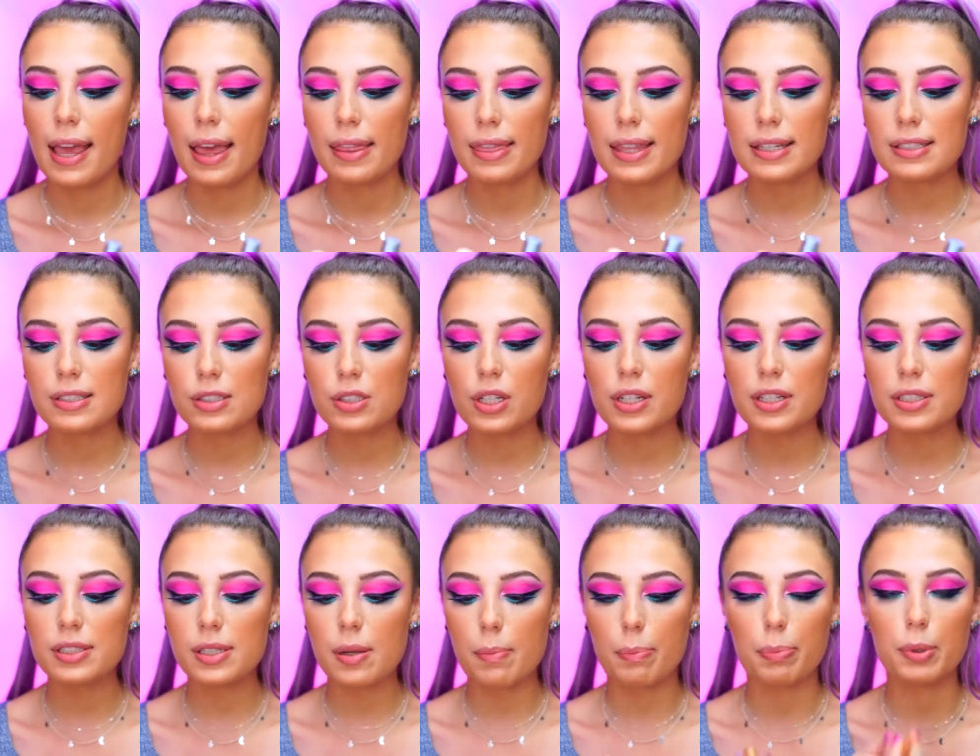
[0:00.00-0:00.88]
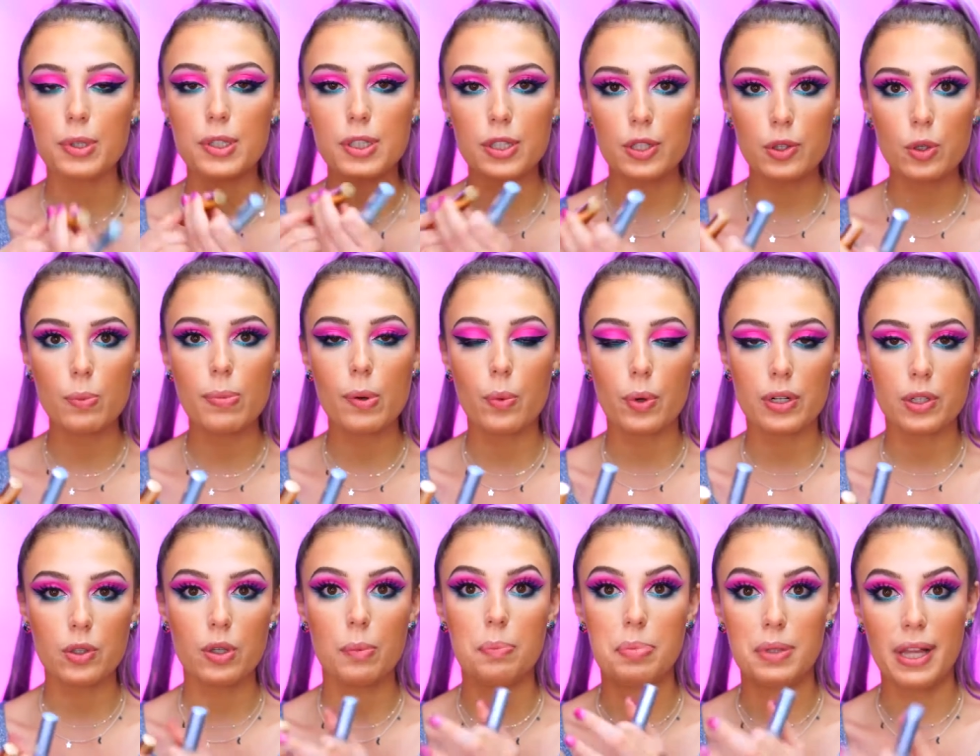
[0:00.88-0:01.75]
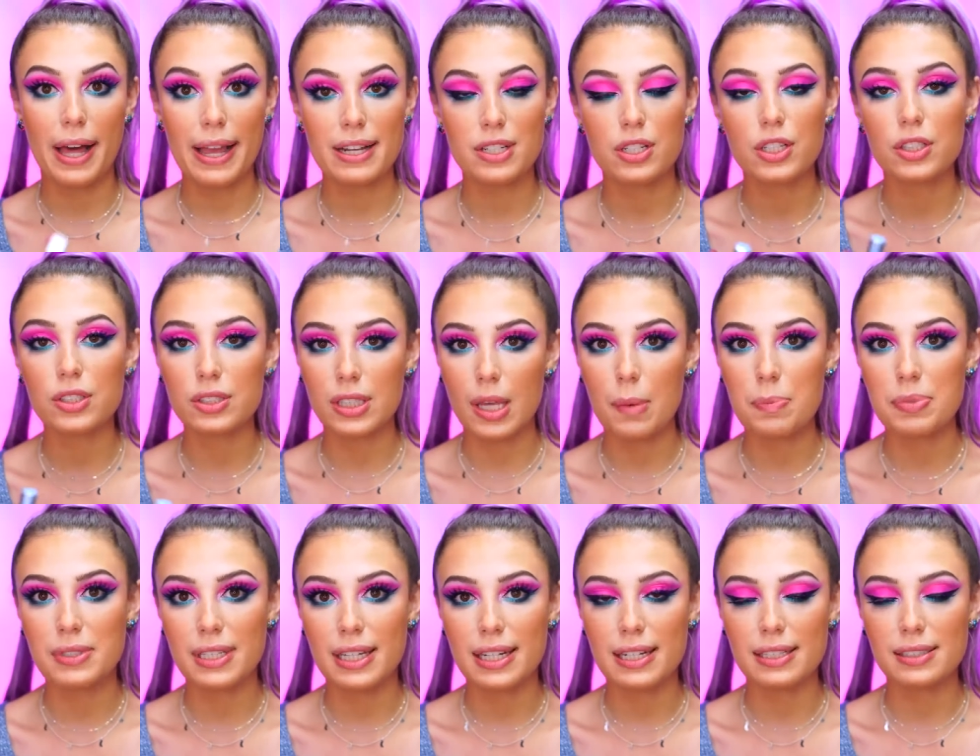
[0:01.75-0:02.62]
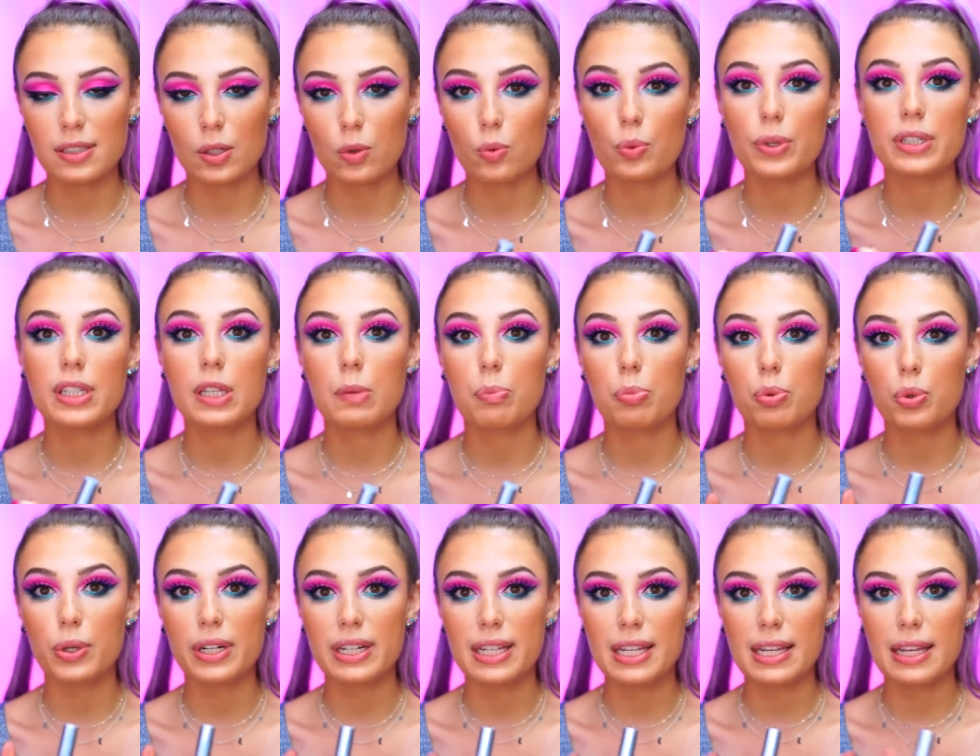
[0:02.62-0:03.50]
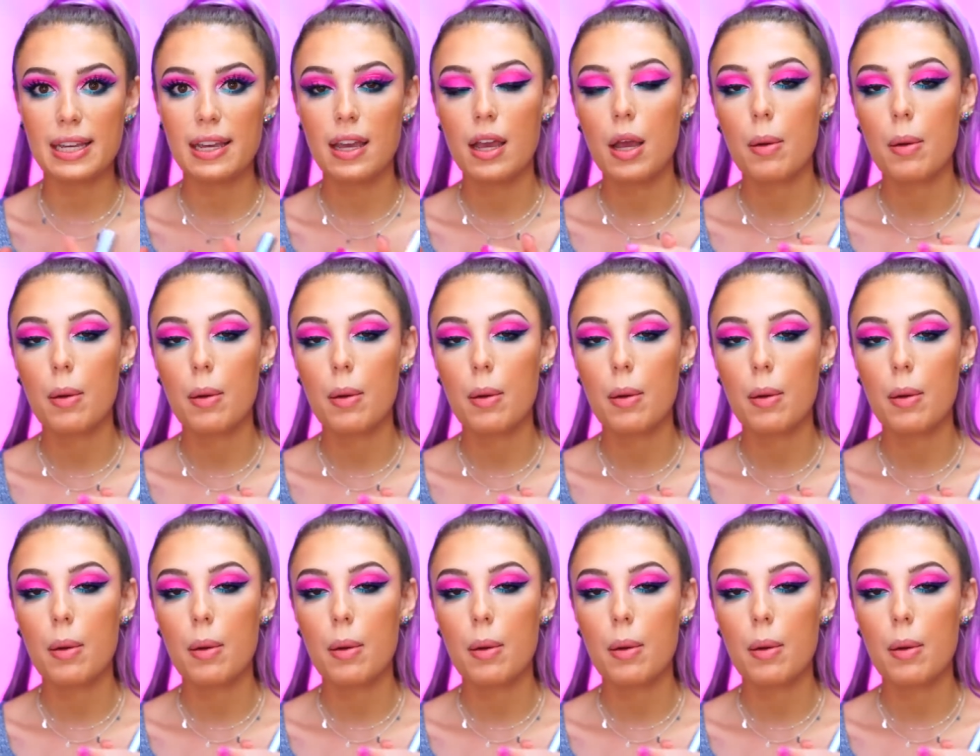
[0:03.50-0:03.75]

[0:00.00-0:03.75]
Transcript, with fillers: This looks blue but when you apply it to your lips it is a really pretty